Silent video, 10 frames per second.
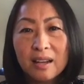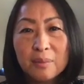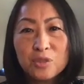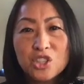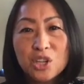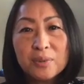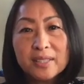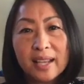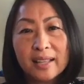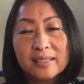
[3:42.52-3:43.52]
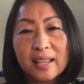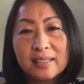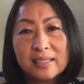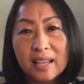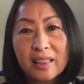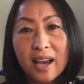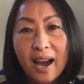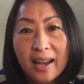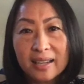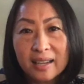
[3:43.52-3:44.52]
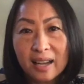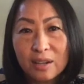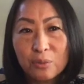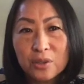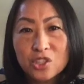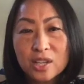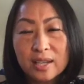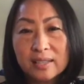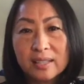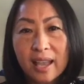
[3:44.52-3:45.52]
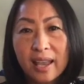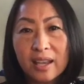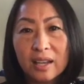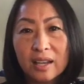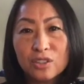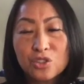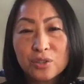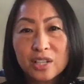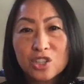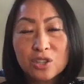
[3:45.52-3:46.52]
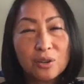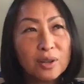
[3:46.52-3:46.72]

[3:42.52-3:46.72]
She would dance and sing the Arirang, which is a traditional.